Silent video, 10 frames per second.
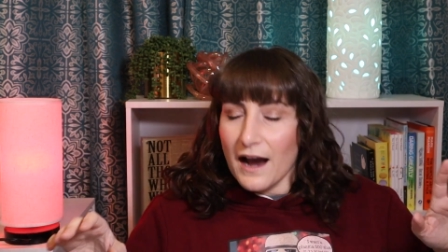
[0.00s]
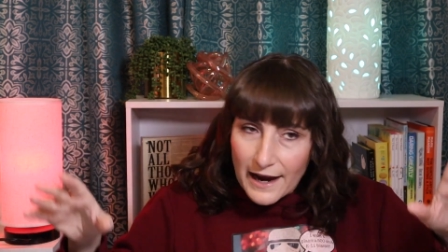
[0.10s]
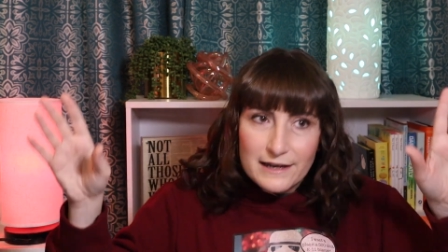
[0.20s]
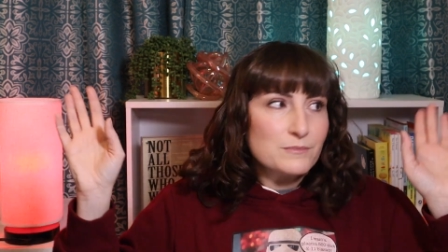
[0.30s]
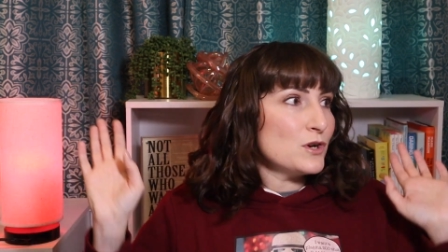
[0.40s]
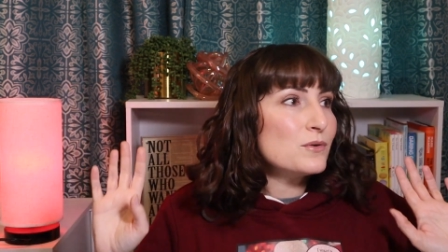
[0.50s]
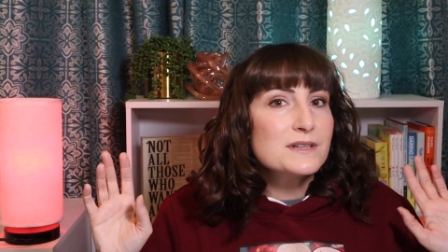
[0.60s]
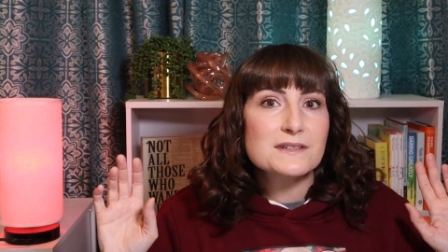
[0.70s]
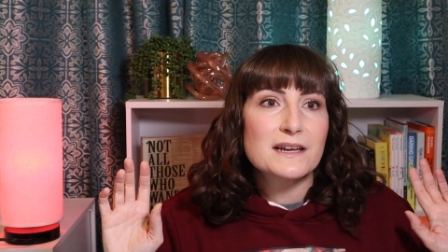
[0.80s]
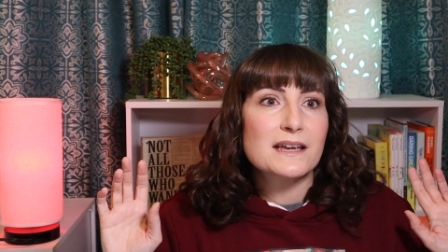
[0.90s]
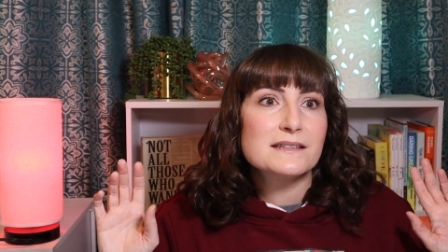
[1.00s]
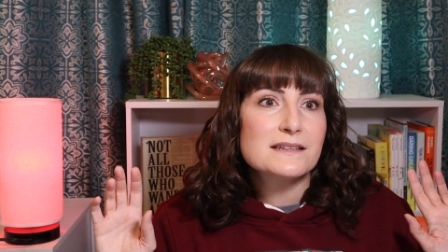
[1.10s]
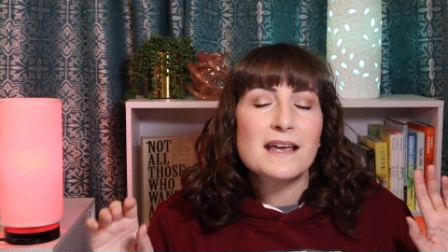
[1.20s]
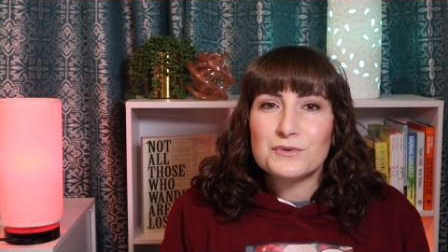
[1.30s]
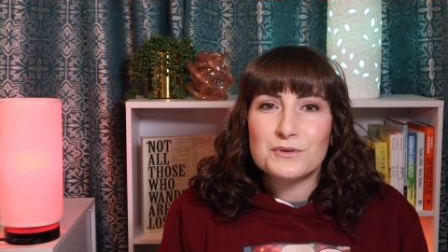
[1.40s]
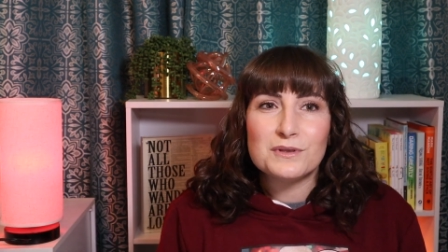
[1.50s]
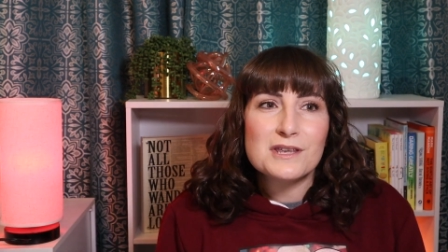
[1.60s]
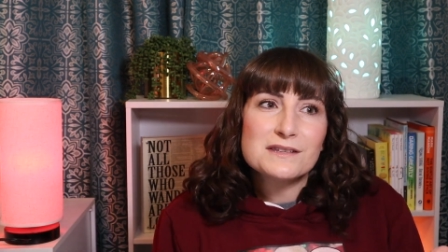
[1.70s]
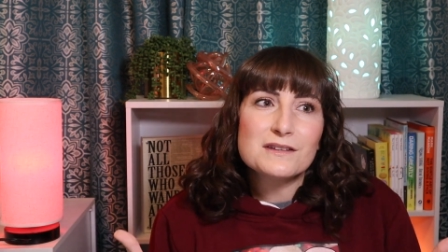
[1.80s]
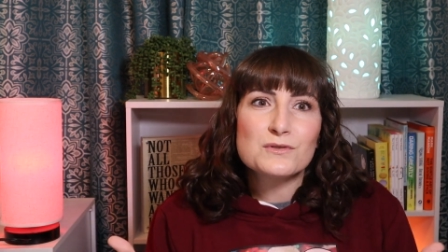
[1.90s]
I am noticing it.
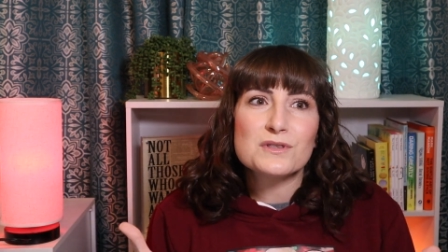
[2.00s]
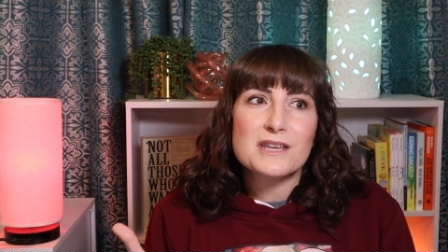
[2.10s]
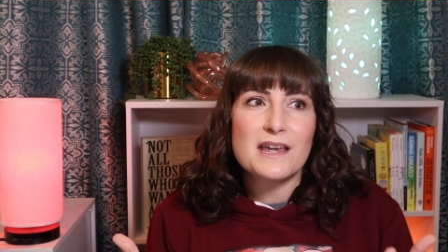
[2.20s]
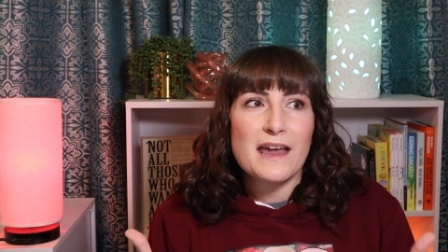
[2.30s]
This is the